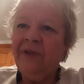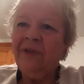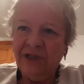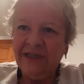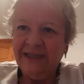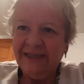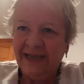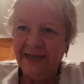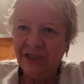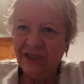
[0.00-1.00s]
emotional
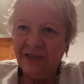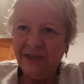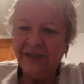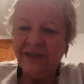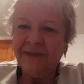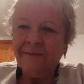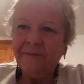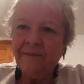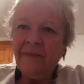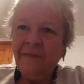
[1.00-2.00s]
intelligence